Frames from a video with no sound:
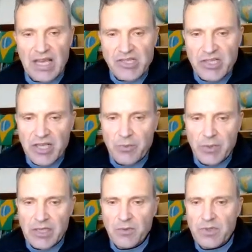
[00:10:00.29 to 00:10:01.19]
Actually, we
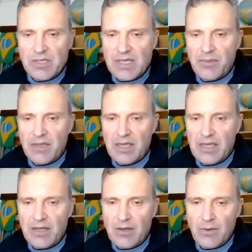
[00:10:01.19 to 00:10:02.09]
can do the same thing
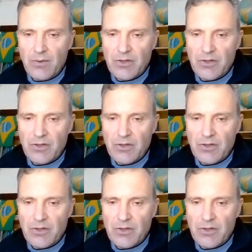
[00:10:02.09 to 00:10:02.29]
in all